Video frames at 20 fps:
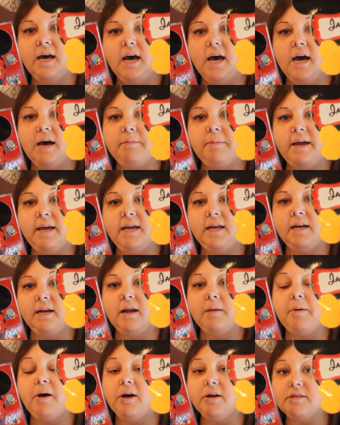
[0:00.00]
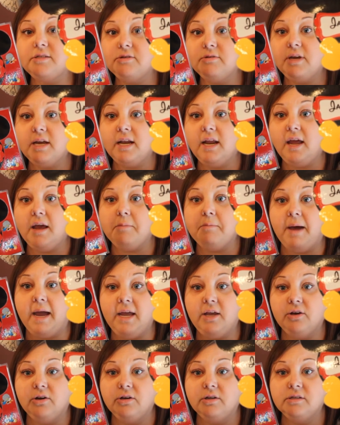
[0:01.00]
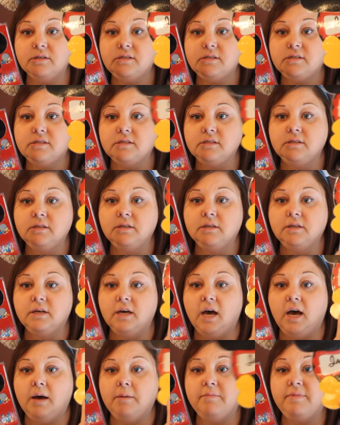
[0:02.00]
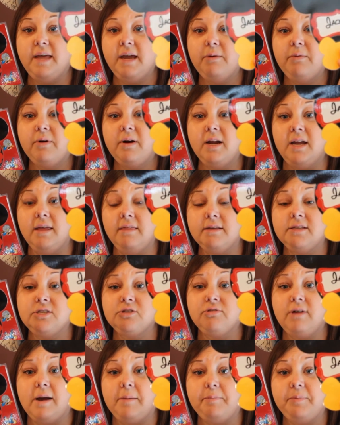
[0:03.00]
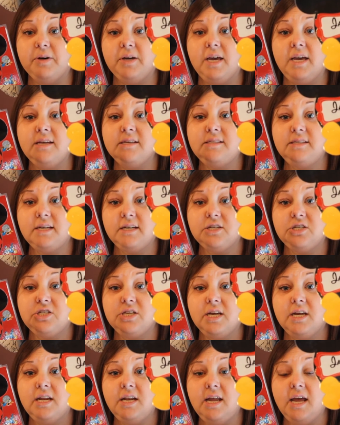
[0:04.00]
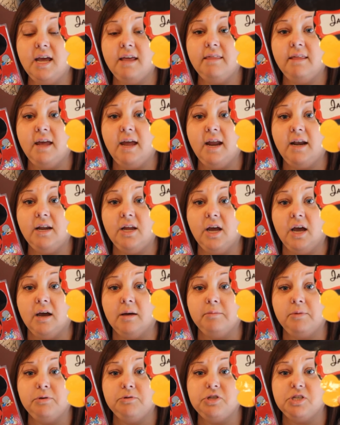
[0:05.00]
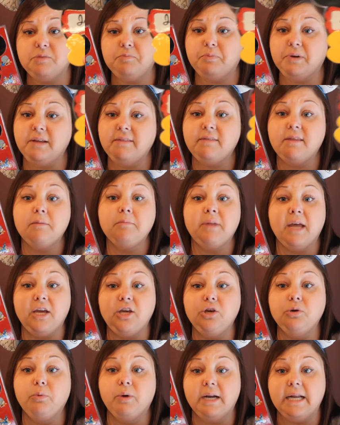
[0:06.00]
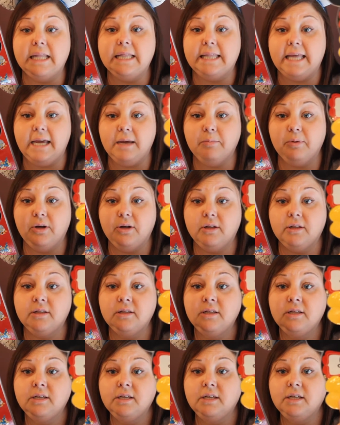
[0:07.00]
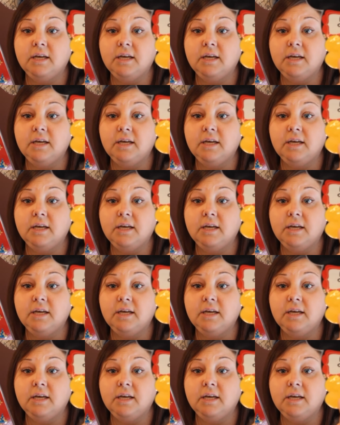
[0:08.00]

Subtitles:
I ended up also getting at Michaels. They were in the scrapbooking section, and then you just print them like you would a label.